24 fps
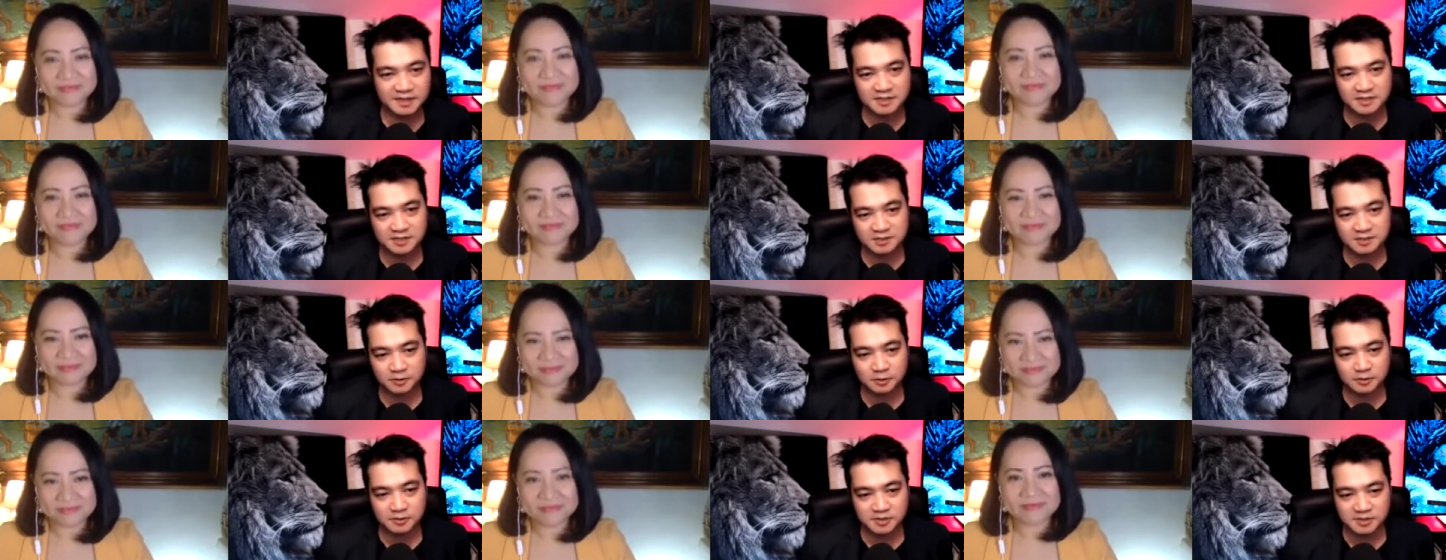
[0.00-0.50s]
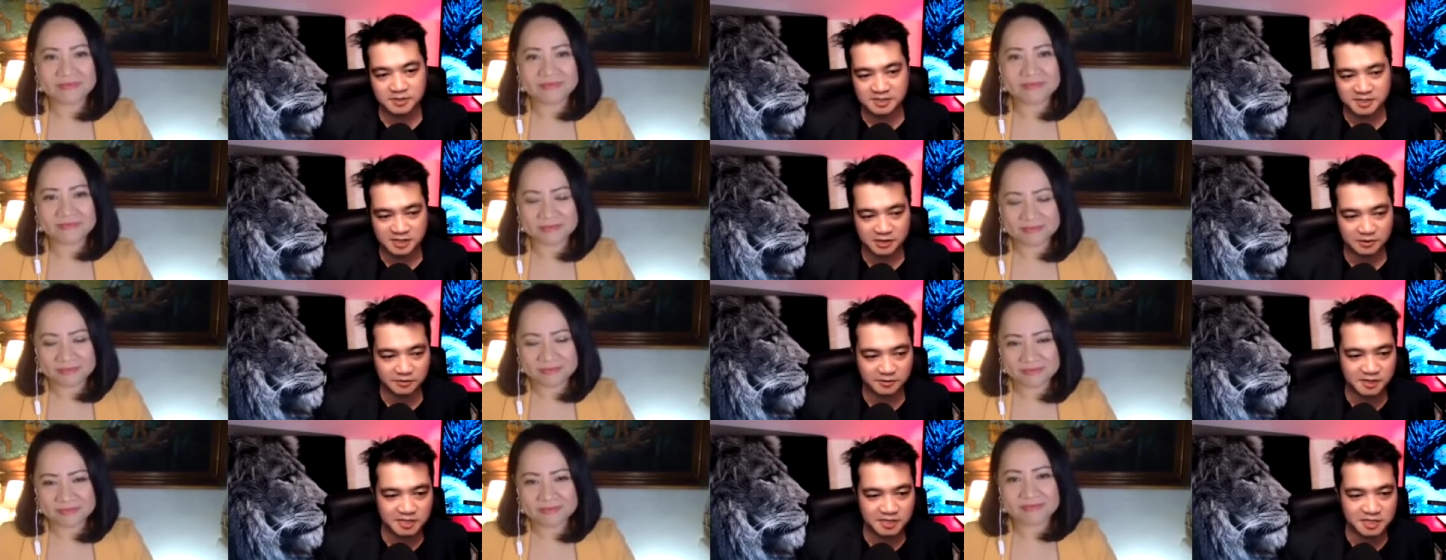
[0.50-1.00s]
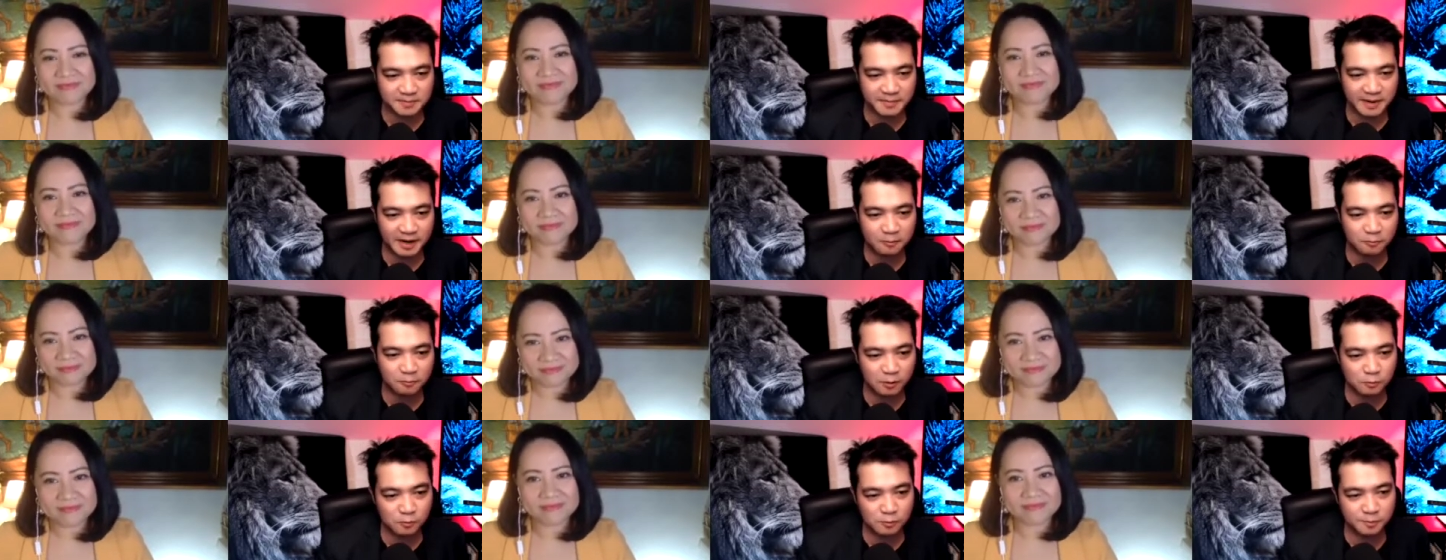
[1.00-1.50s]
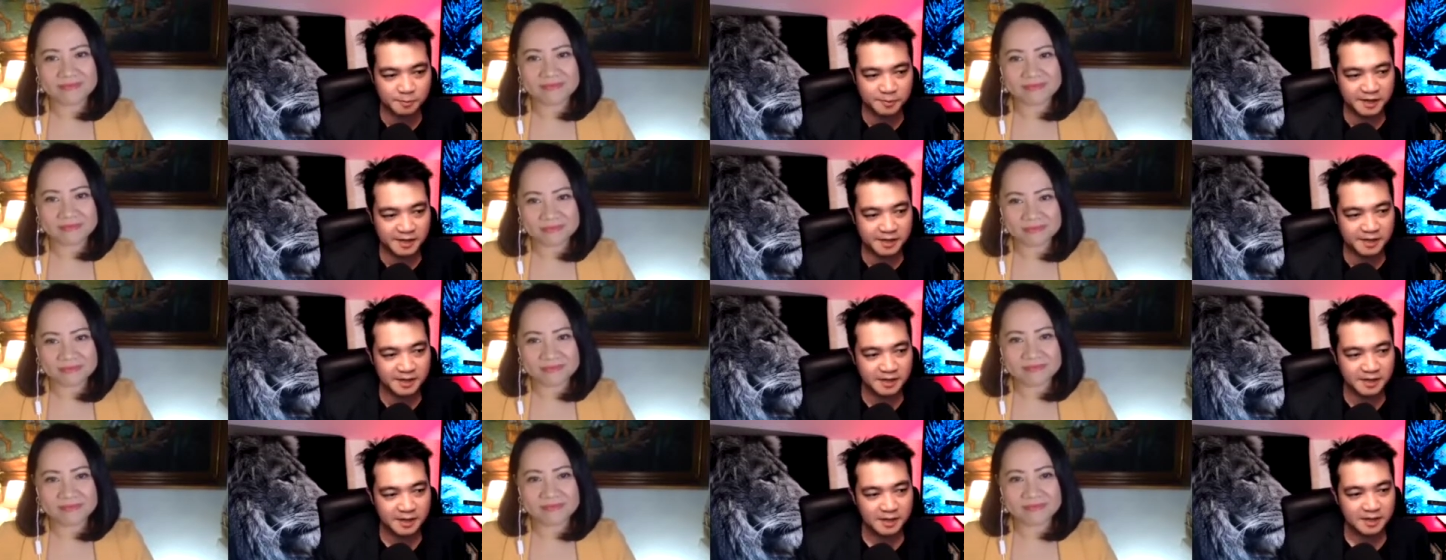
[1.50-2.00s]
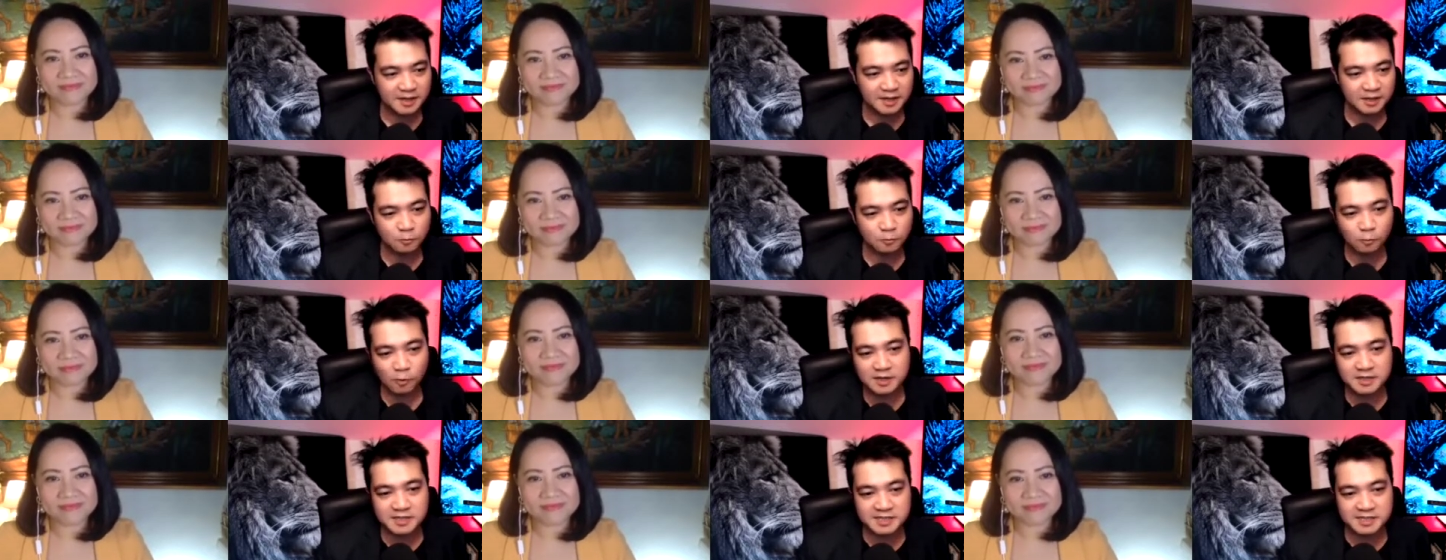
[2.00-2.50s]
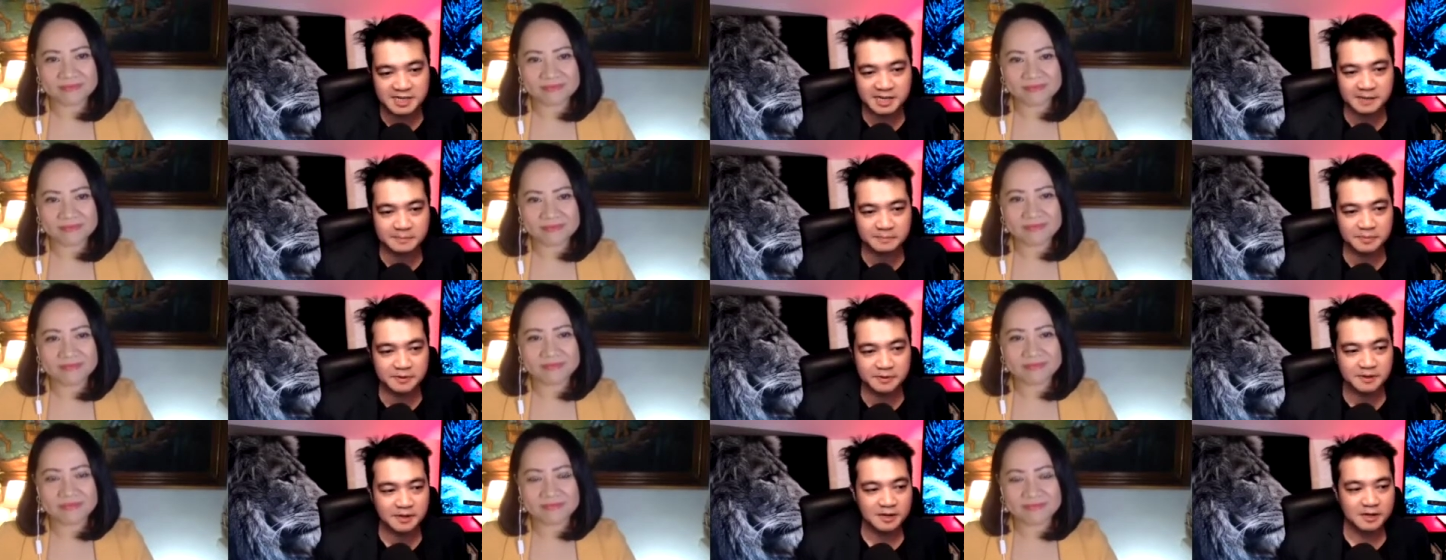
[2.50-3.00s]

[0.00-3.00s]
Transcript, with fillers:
Speaker 1: So I was just curious about what would be the one tip